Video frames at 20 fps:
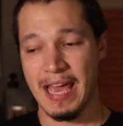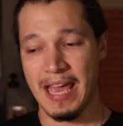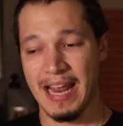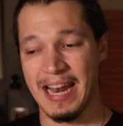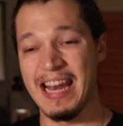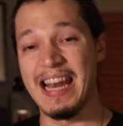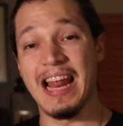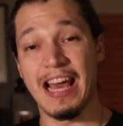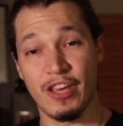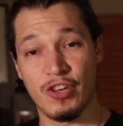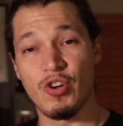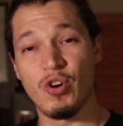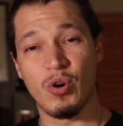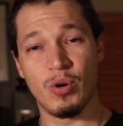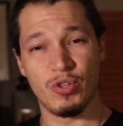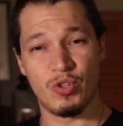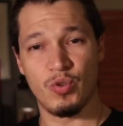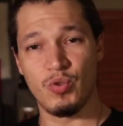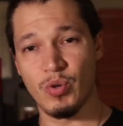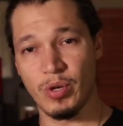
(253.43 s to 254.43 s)
like you're
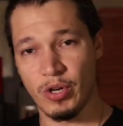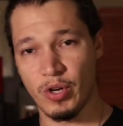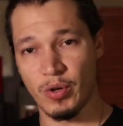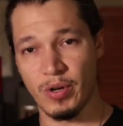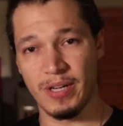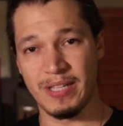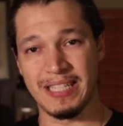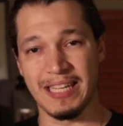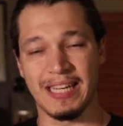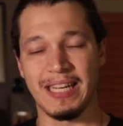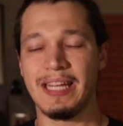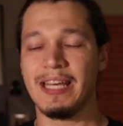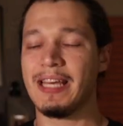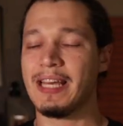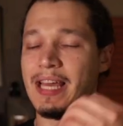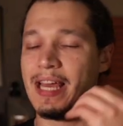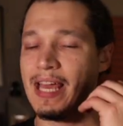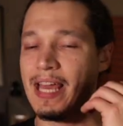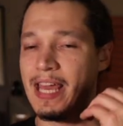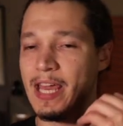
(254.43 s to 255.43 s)
going to do another
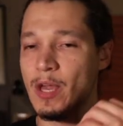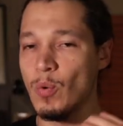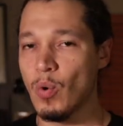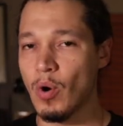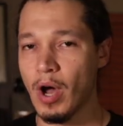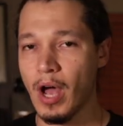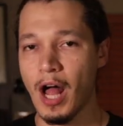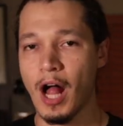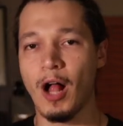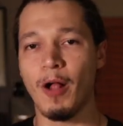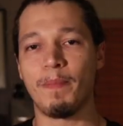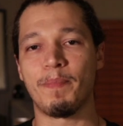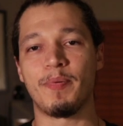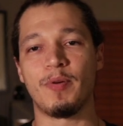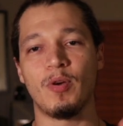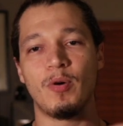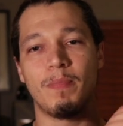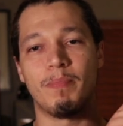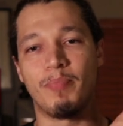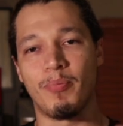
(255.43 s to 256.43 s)
technique, it will help
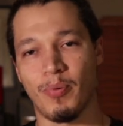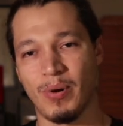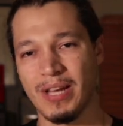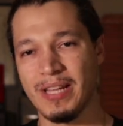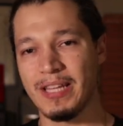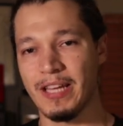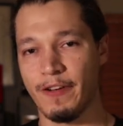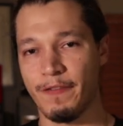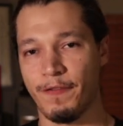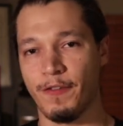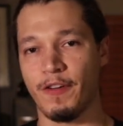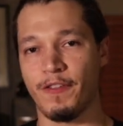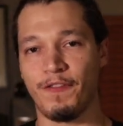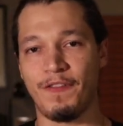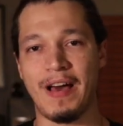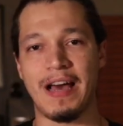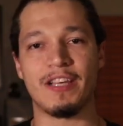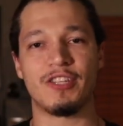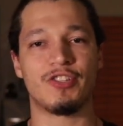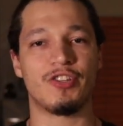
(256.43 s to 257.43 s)
you bring that foot
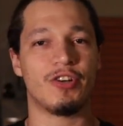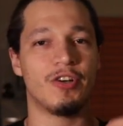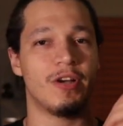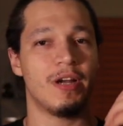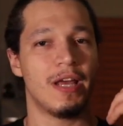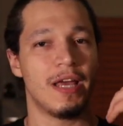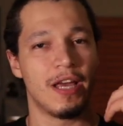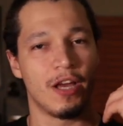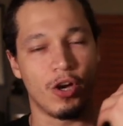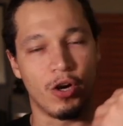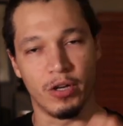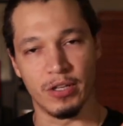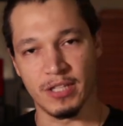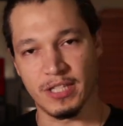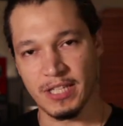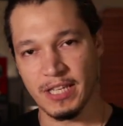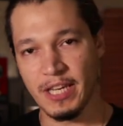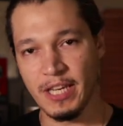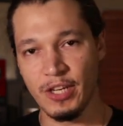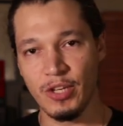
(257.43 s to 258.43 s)
faster,
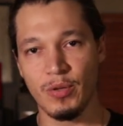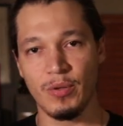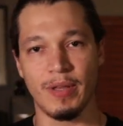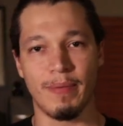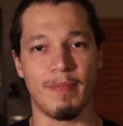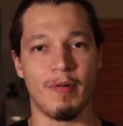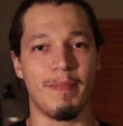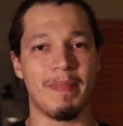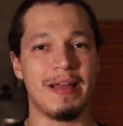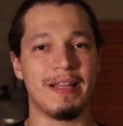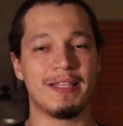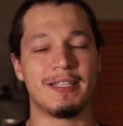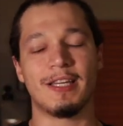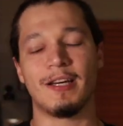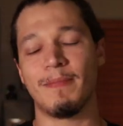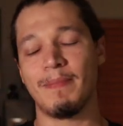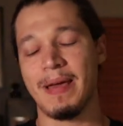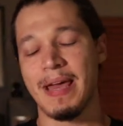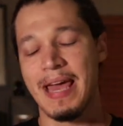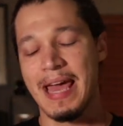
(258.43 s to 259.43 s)
continue the
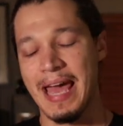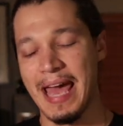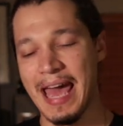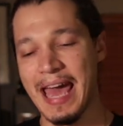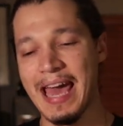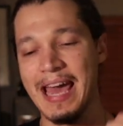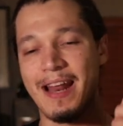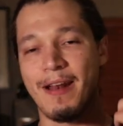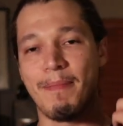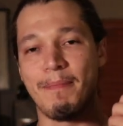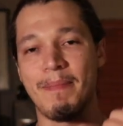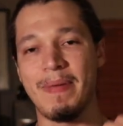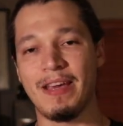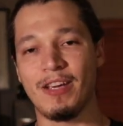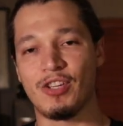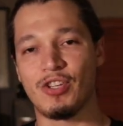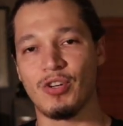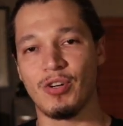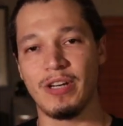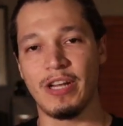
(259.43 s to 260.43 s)
momentum, and make
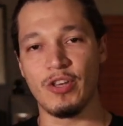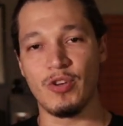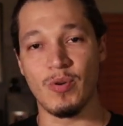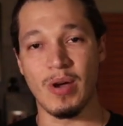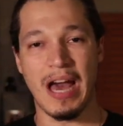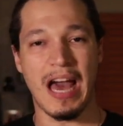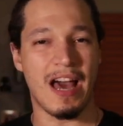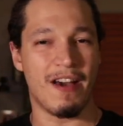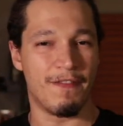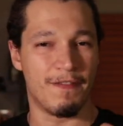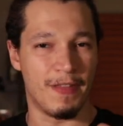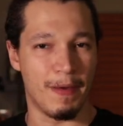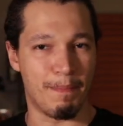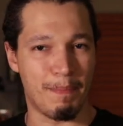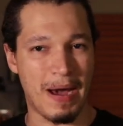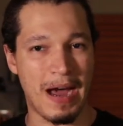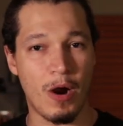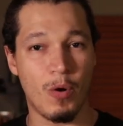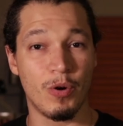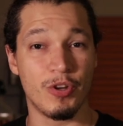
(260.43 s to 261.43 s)
sure that you have the
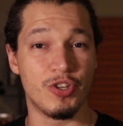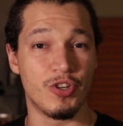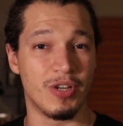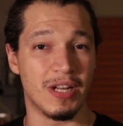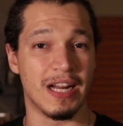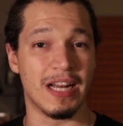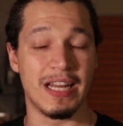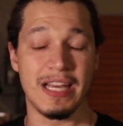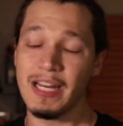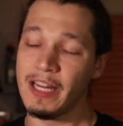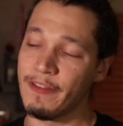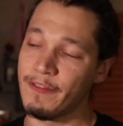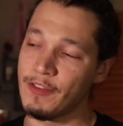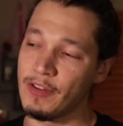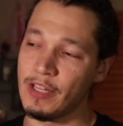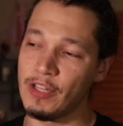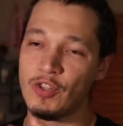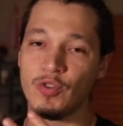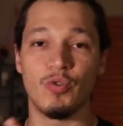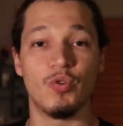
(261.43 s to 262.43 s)
power you're gonna need if you
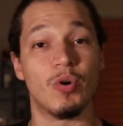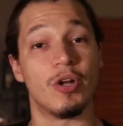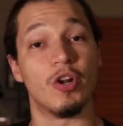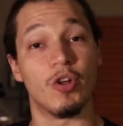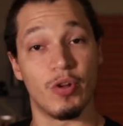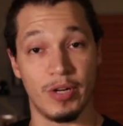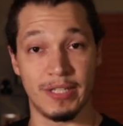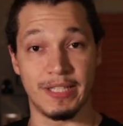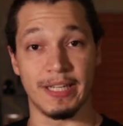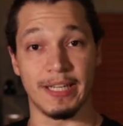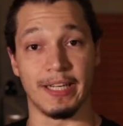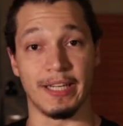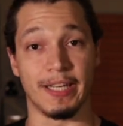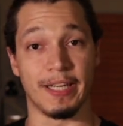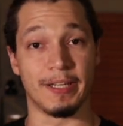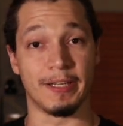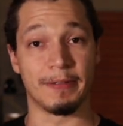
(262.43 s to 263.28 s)
need to do another technique.